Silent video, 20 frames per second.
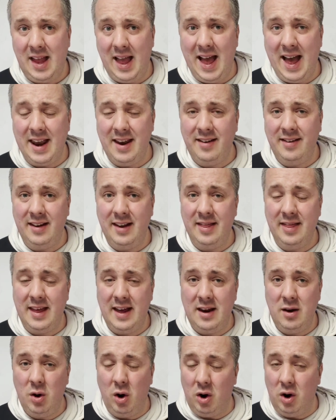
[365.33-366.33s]
and
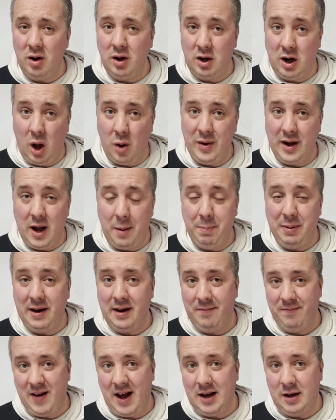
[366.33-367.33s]
they're not going up
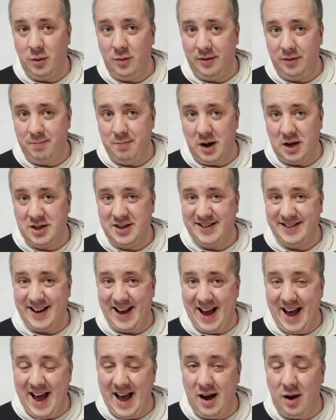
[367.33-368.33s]
in value as much as a
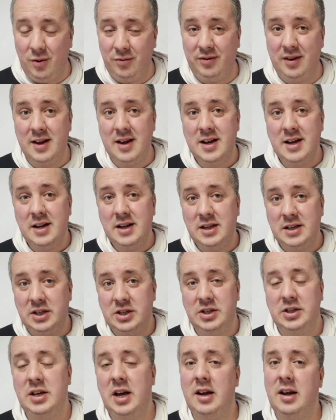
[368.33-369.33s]
house,
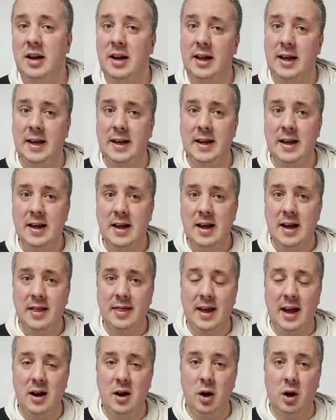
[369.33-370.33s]
suddenly
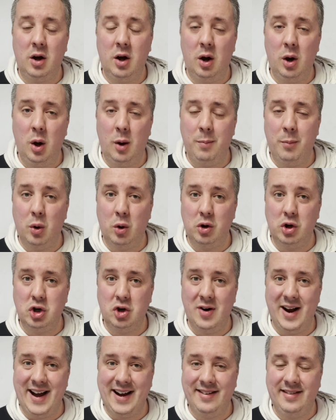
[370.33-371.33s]
they look a lot more
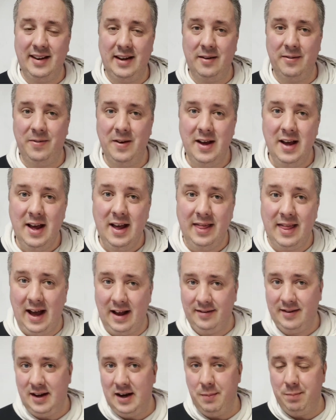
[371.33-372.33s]
attractive.
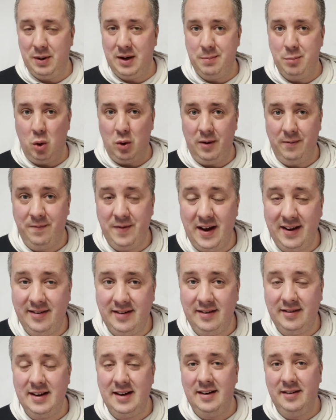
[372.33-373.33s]
That's going to bring more
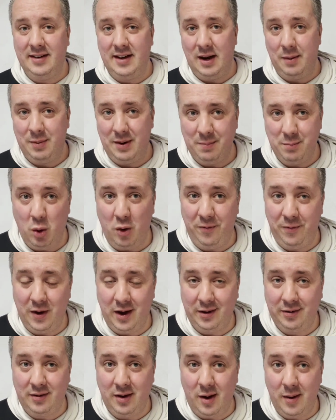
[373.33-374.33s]
investors in. It's going to bring more
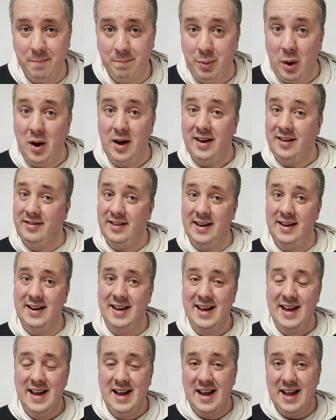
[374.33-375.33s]
first-time buyers
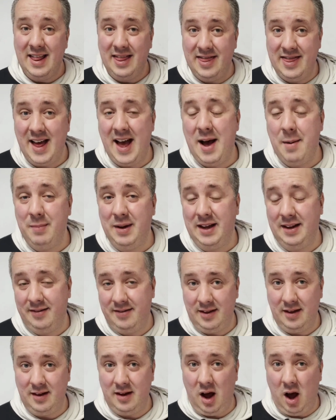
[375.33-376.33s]
in. That means
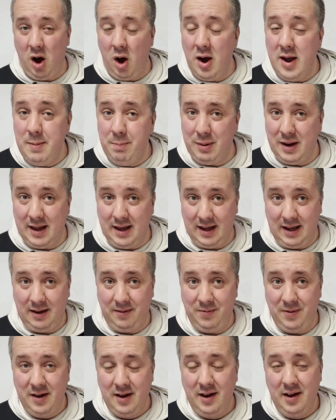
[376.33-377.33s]
that I
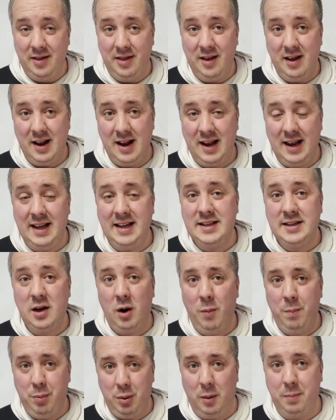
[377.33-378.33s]
believe that
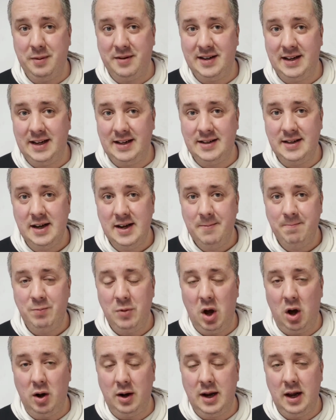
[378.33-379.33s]
leasehold properties
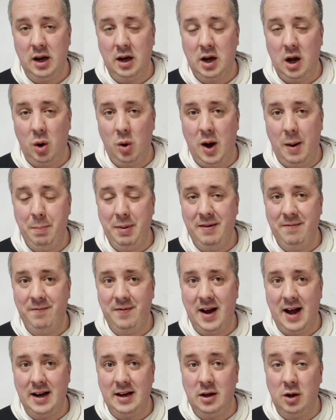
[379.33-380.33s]
are going to go up in
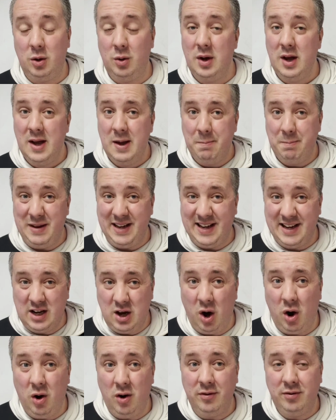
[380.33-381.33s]
value
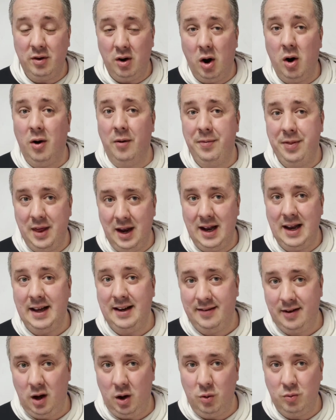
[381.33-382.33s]
because of the
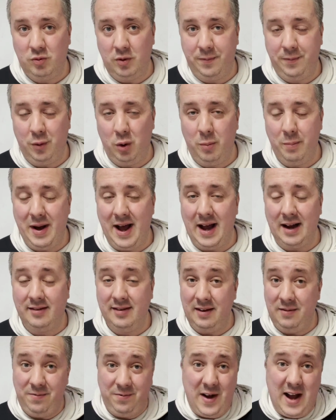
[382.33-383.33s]
Leasehold Reform Act.
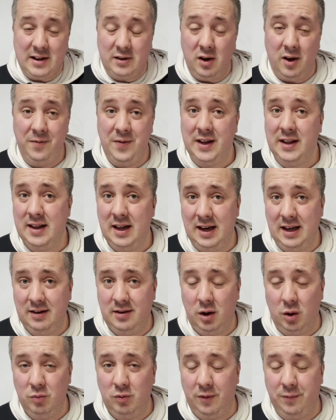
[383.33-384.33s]
In fact, I think the
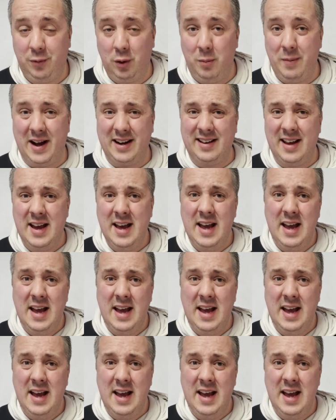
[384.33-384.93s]
Leasehold Reform Act